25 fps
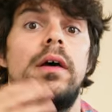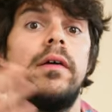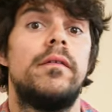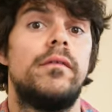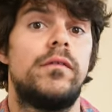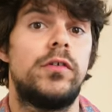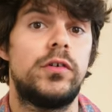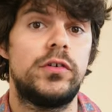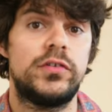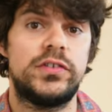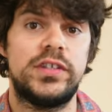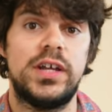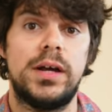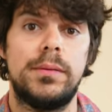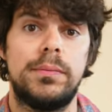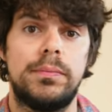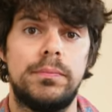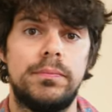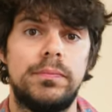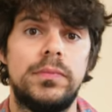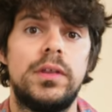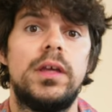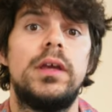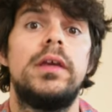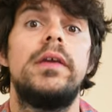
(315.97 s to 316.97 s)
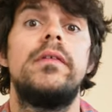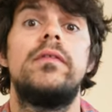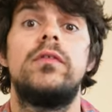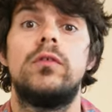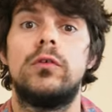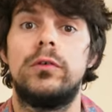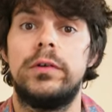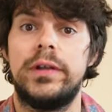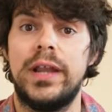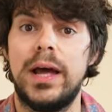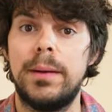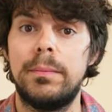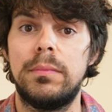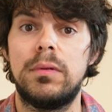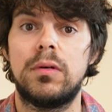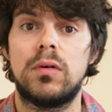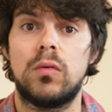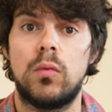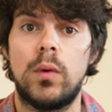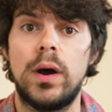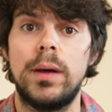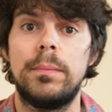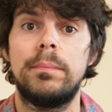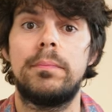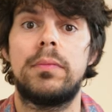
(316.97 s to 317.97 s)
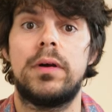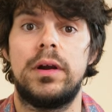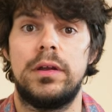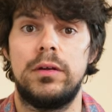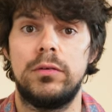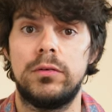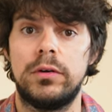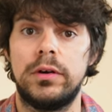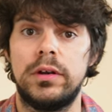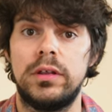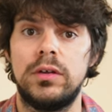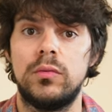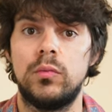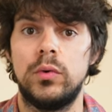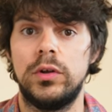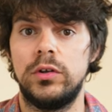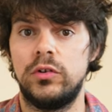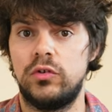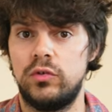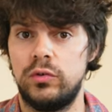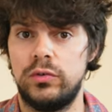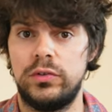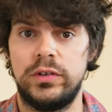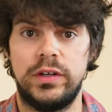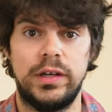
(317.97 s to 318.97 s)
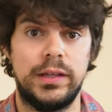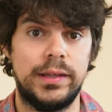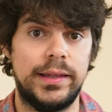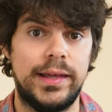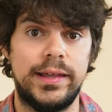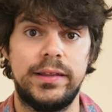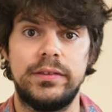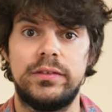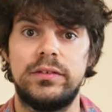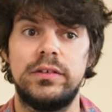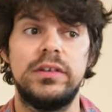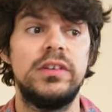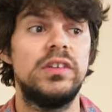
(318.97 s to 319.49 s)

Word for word: First up, if your number one priority when choosing a lens